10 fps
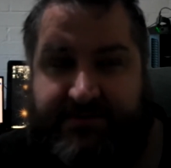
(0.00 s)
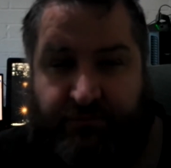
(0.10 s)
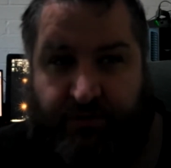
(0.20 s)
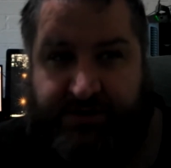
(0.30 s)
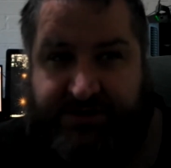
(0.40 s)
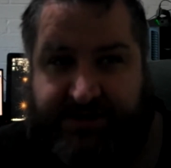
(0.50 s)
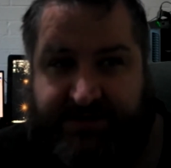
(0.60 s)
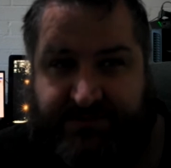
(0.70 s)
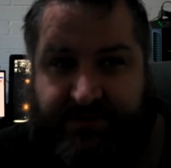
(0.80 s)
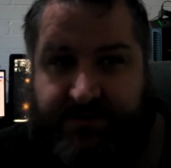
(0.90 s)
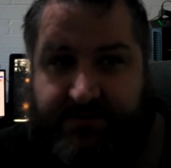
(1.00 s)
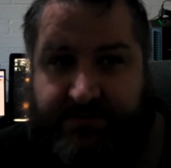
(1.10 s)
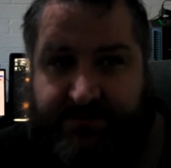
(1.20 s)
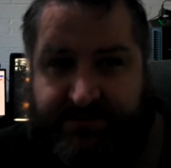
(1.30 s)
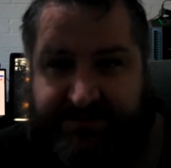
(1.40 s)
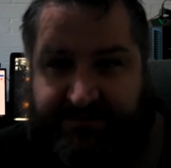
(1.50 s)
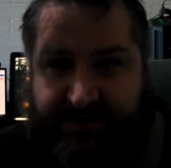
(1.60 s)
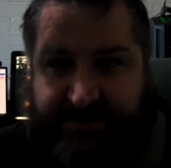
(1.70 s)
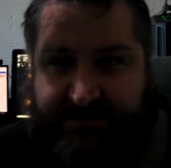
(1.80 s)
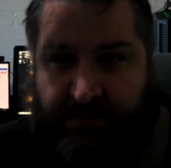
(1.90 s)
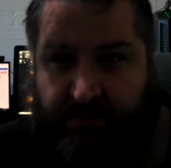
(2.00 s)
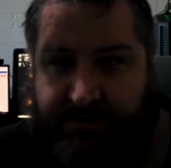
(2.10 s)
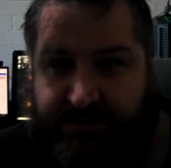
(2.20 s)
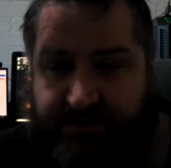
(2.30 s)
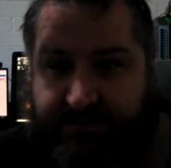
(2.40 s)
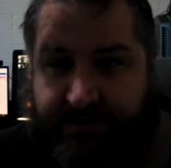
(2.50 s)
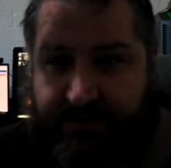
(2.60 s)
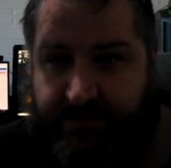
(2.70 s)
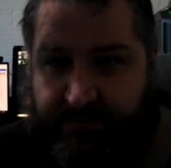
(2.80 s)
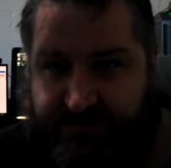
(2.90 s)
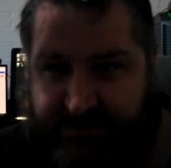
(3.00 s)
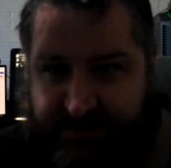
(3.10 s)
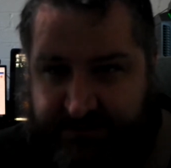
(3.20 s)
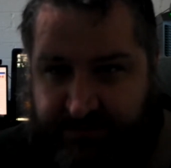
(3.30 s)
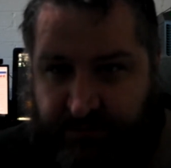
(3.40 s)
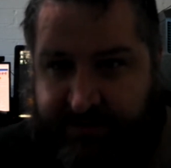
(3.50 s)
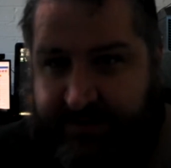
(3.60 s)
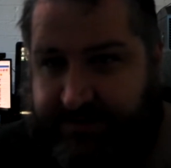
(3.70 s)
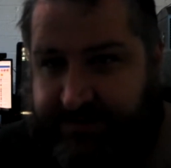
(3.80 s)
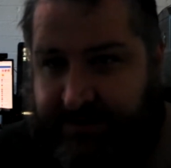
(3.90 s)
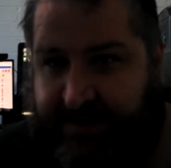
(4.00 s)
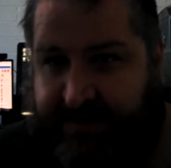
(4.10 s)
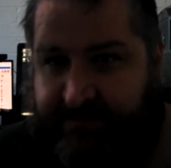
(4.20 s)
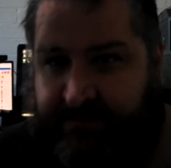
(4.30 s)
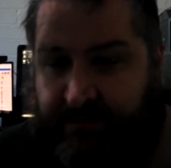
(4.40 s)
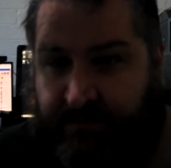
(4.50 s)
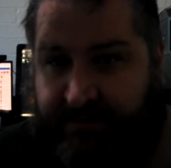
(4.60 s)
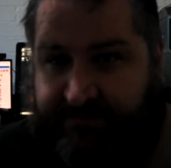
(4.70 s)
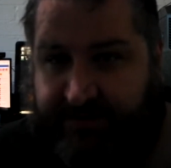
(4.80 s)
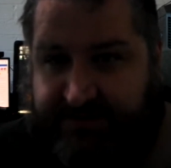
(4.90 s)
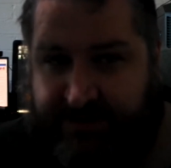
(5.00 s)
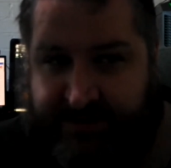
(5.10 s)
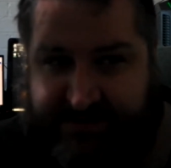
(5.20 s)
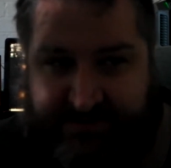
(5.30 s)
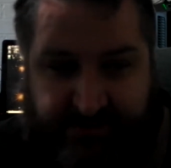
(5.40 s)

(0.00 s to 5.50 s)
workshed as well. There was a few things in my workshop, which was sort of annoying. They were rather frustrating, to be